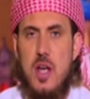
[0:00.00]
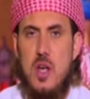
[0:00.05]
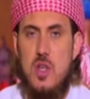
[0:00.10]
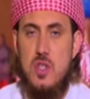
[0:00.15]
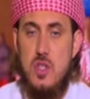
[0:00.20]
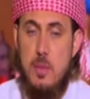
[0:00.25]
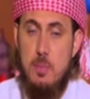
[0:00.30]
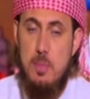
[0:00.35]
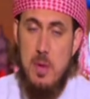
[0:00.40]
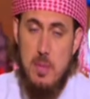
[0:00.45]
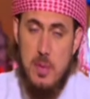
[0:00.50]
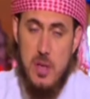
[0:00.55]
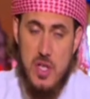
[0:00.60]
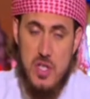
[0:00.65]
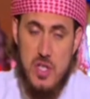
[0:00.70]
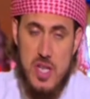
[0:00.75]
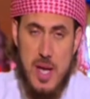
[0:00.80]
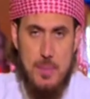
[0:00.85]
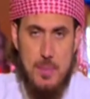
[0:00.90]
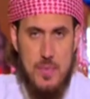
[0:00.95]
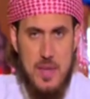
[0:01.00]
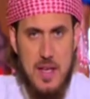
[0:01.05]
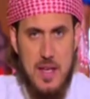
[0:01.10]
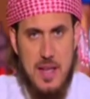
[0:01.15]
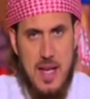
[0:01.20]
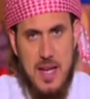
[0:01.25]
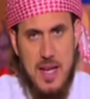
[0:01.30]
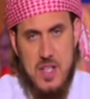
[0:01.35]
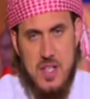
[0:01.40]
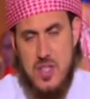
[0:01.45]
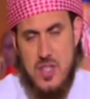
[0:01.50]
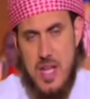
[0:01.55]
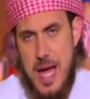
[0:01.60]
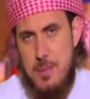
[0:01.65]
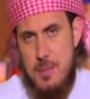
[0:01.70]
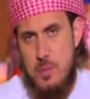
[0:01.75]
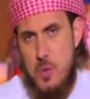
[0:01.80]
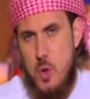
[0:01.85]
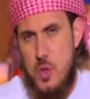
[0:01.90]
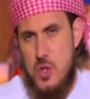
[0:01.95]
Some people accept it, and as
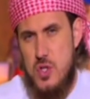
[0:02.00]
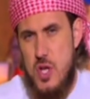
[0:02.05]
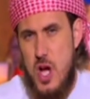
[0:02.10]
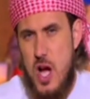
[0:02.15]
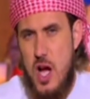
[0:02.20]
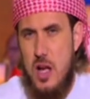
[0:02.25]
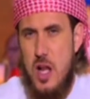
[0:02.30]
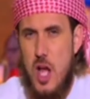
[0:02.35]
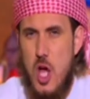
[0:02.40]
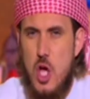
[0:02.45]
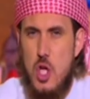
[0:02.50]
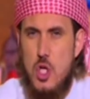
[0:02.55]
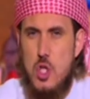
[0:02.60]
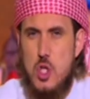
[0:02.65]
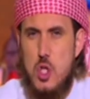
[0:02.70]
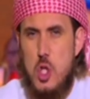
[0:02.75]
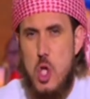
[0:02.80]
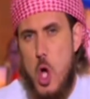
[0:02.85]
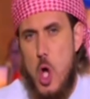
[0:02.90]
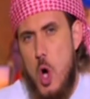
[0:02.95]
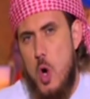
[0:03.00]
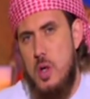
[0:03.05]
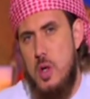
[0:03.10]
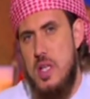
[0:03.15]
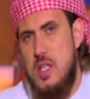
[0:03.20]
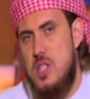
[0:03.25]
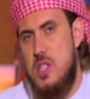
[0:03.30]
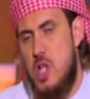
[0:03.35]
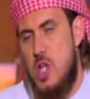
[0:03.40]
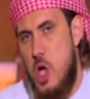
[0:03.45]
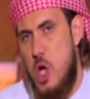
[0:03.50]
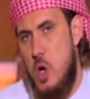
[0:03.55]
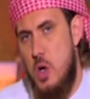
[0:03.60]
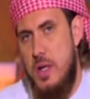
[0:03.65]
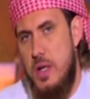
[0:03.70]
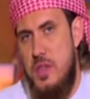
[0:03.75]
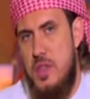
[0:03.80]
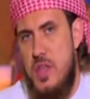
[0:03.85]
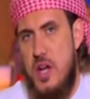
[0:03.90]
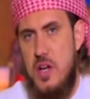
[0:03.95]
time goes on,
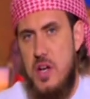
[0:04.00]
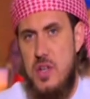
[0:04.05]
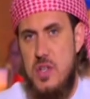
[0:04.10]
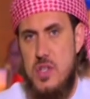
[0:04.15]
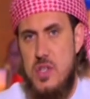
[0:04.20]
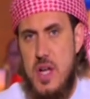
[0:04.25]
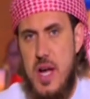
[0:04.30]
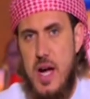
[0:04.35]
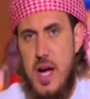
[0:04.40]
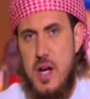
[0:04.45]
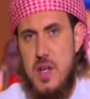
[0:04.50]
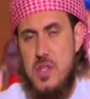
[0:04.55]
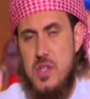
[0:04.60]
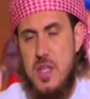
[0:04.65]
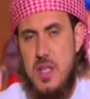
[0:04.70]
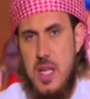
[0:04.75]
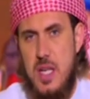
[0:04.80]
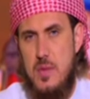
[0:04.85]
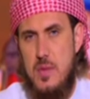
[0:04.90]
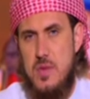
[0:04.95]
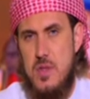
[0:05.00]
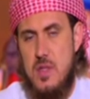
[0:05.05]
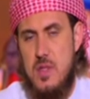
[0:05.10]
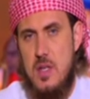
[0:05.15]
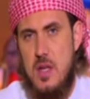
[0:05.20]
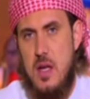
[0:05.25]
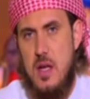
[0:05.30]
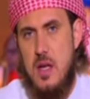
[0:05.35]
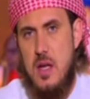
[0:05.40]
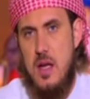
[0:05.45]
slowly, their desires and nafs